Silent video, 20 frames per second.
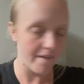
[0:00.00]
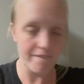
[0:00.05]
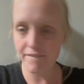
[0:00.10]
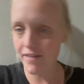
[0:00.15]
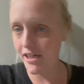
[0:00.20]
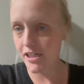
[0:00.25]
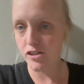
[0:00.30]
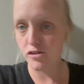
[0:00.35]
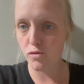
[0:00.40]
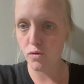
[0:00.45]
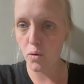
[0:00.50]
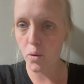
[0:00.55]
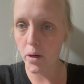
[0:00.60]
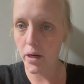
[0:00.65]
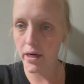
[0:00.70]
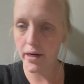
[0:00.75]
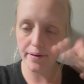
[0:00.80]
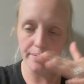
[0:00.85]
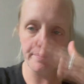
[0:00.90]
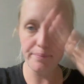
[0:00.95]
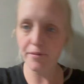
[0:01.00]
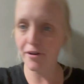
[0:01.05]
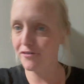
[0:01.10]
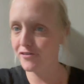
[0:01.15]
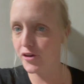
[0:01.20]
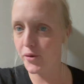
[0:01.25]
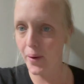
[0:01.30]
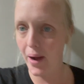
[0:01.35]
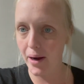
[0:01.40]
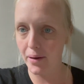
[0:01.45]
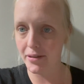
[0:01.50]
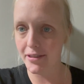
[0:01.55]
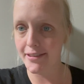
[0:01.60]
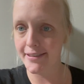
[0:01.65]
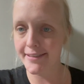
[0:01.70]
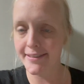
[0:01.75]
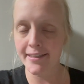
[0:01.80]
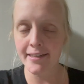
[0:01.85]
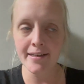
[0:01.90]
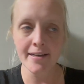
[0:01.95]
Fast forward a few
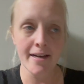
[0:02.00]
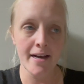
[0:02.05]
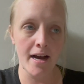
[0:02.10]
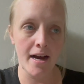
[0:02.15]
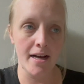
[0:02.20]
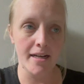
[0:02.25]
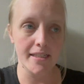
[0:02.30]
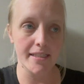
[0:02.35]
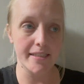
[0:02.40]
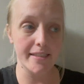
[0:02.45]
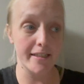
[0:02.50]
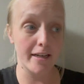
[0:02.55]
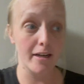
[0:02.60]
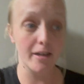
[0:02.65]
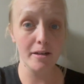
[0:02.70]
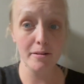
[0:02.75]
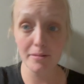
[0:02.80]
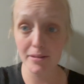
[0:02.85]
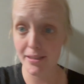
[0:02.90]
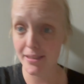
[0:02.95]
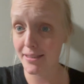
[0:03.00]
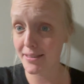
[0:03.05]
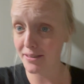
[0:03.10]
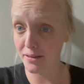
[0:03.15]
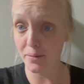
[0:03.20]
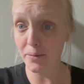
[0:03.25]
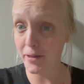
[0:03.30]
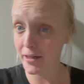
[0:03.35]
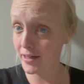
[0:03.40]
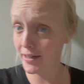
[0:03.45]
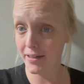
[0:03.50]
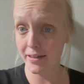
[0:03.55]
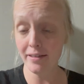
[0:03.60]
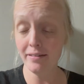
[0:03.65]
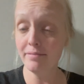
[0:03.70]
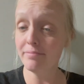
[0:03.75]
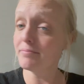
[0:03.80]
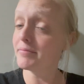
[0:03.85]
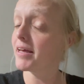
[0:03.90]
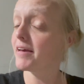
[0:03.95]
hours. Dinner was so
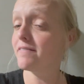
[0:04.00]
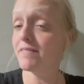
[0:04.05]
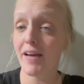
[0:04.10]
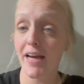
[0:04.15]
good, if